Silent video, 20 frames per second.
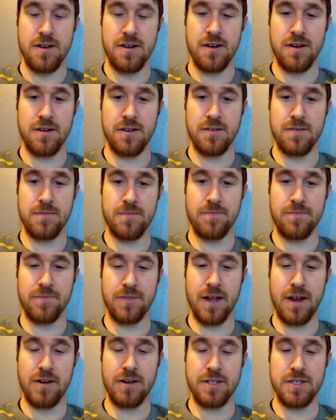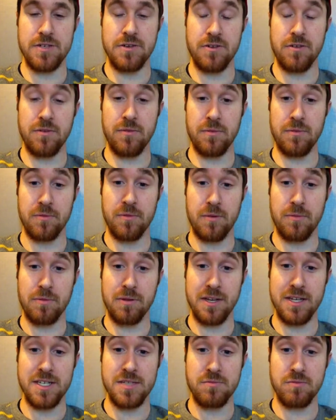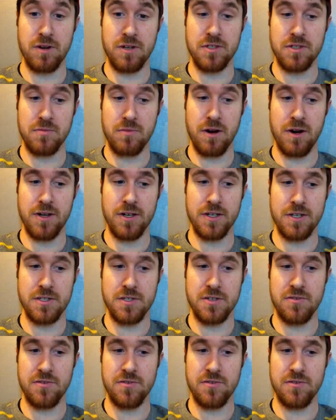not necessarily to replace Russell Martin because